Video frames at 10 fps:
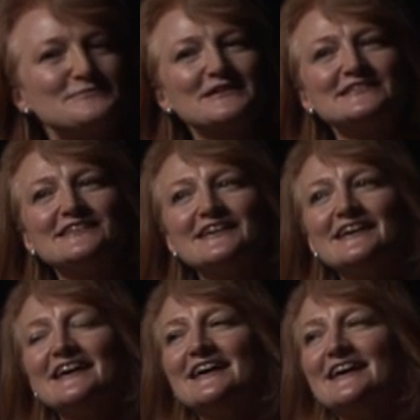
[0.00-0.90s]
because I
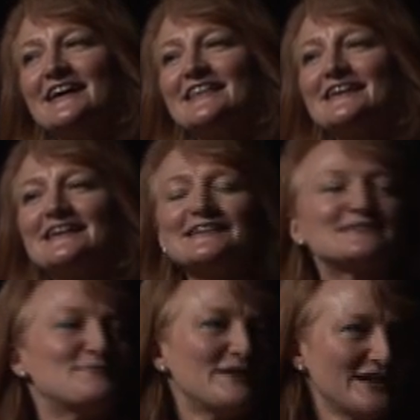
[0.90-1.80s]
think as a
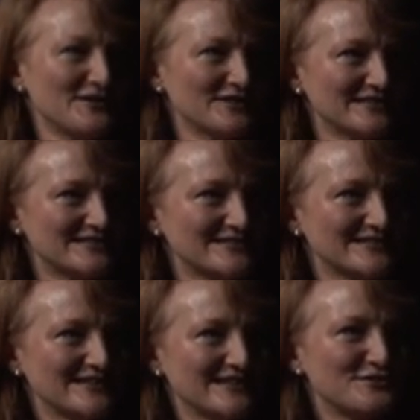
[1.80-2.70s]
parent,
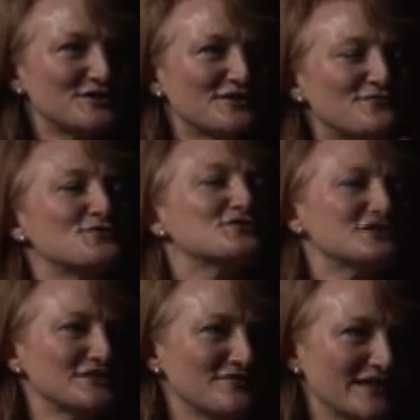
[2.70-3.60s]
there's a
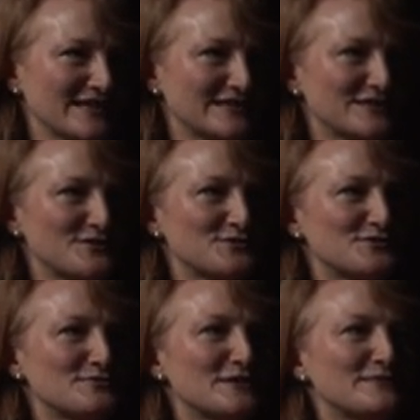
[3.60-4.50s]
version of that goes through
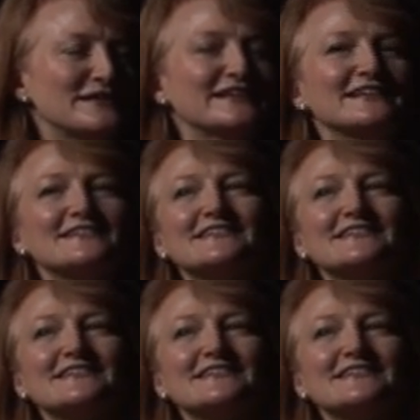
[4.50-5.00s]
my mind.